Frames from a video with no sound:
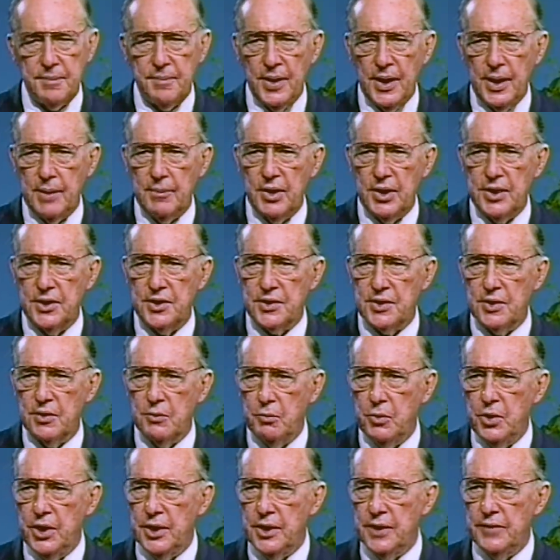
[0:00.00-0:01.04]
the Bible is the
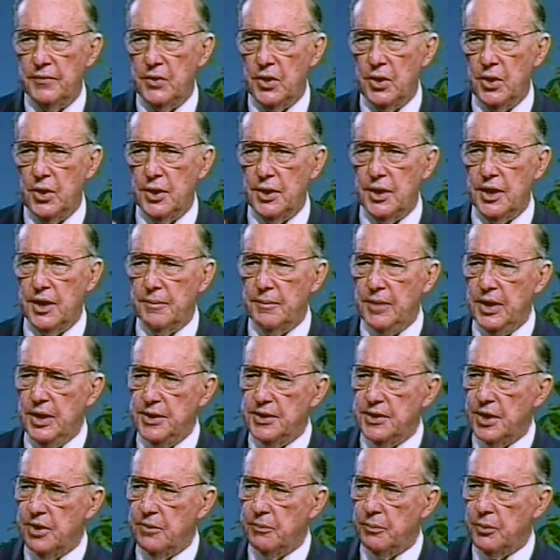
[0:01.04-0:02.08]
word of God, it
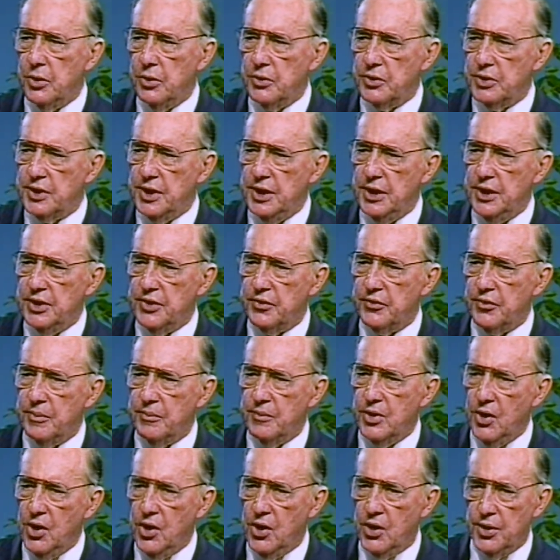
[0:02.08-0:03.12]
means it proceeds
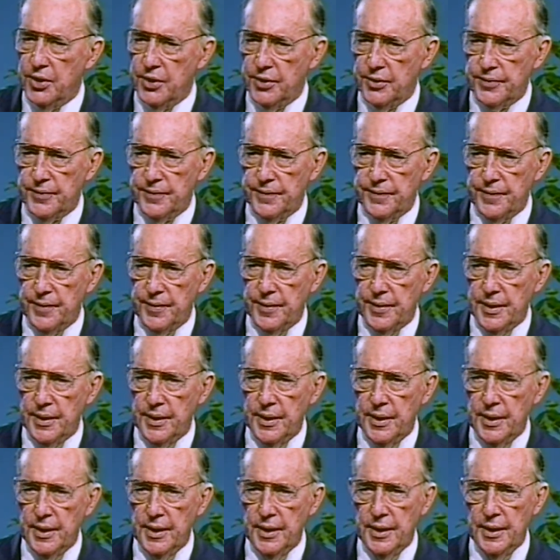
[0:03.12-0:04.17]
from God.
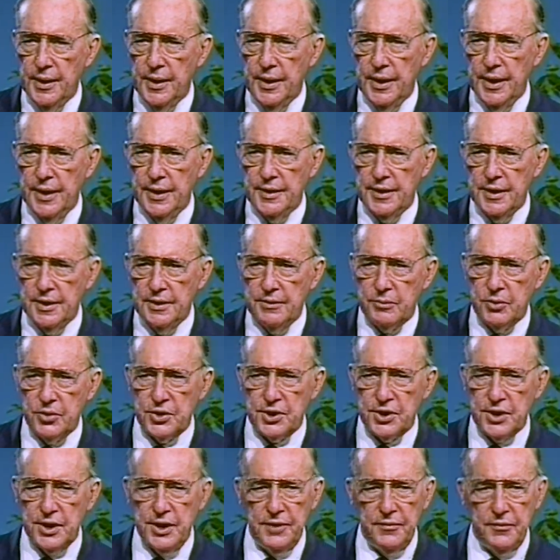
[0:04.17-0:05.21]
It didn't
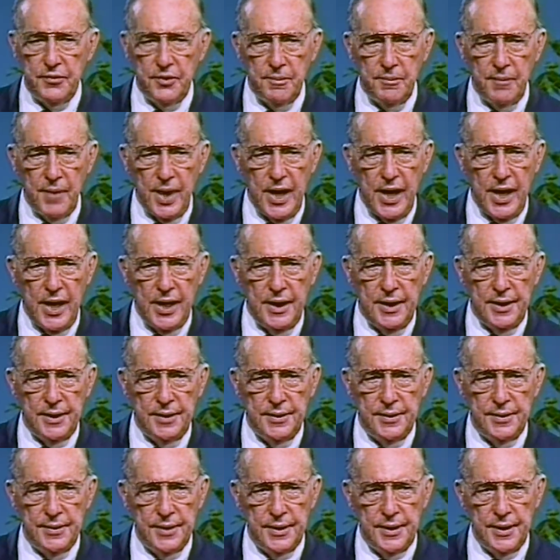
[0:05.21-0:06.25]
proceed from
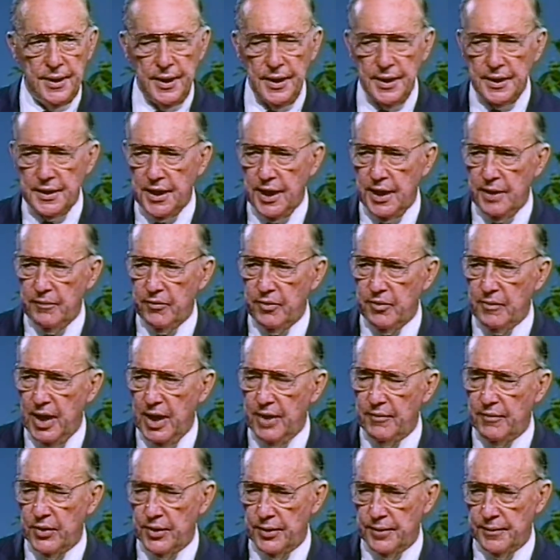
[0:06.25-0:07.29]
man, it came from
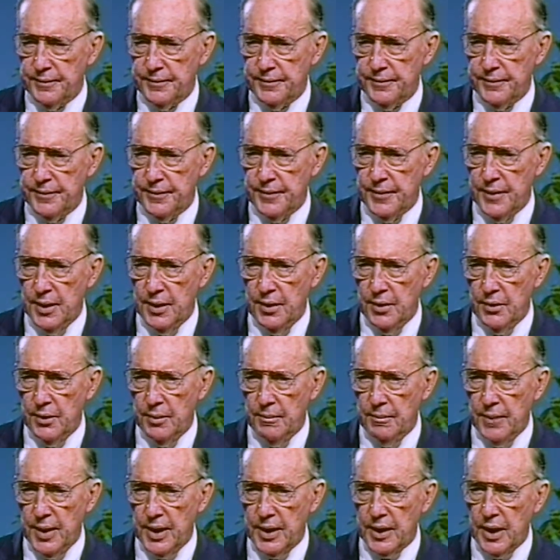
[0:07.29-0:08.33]
heaven,
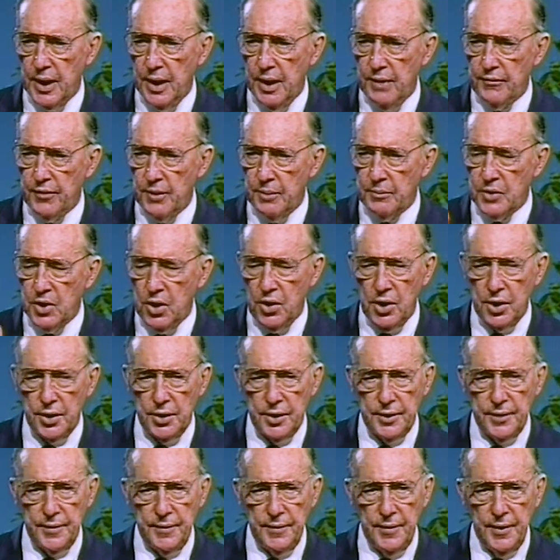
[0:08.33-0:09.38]
from
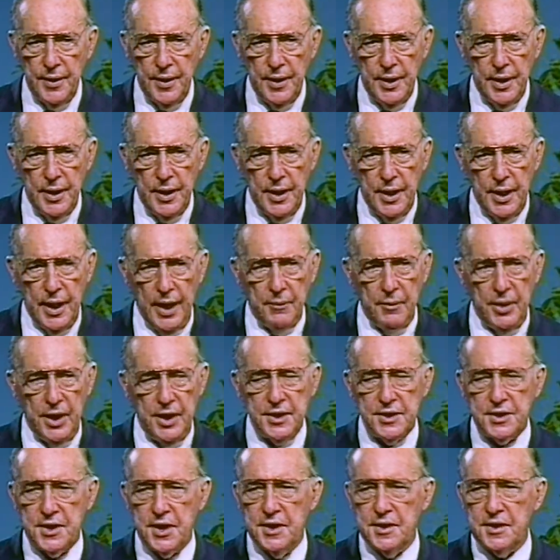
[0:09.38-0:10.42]
God. And when
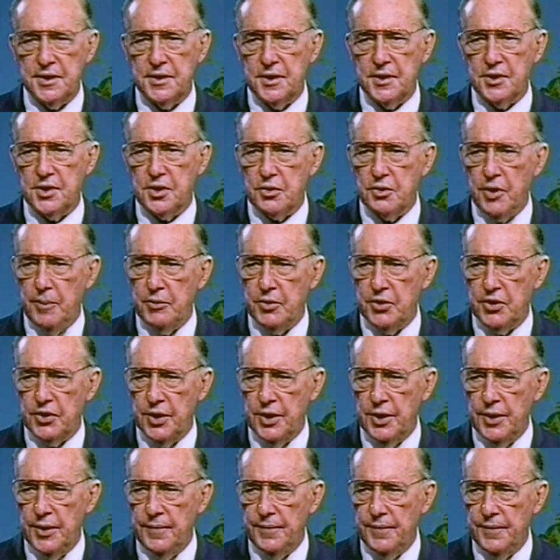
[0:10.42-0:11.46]
it says the
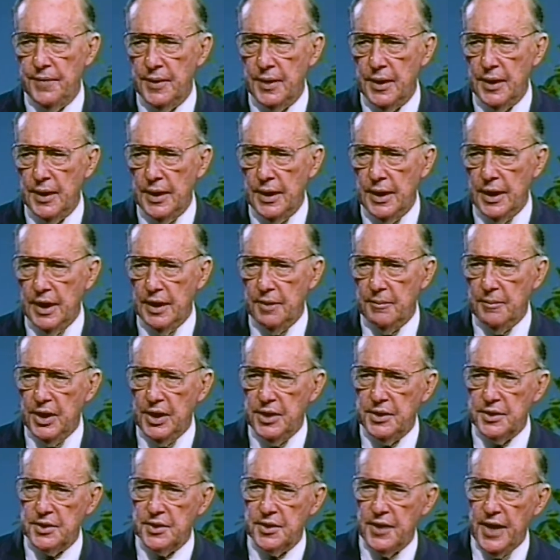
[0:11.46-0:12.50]
scripture, it
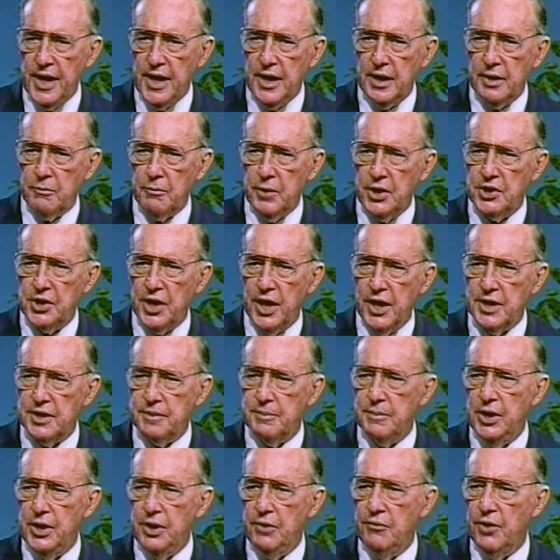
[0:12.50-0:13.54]
means that which
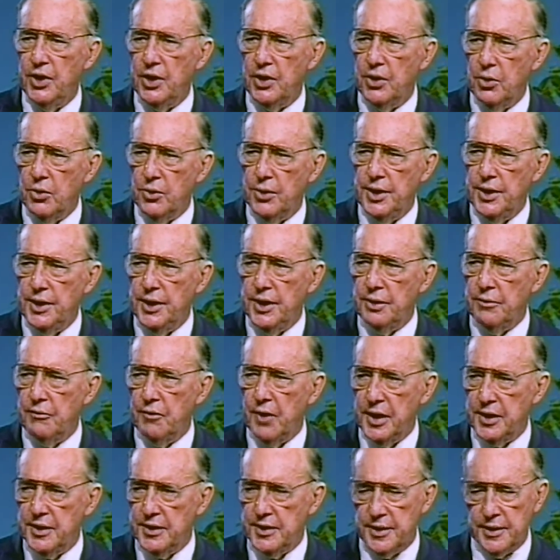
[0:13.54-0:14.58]
has been recorded in
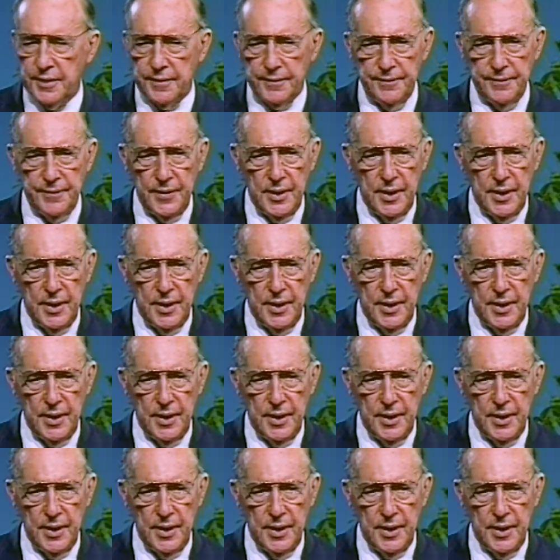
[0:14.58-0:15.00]
writing.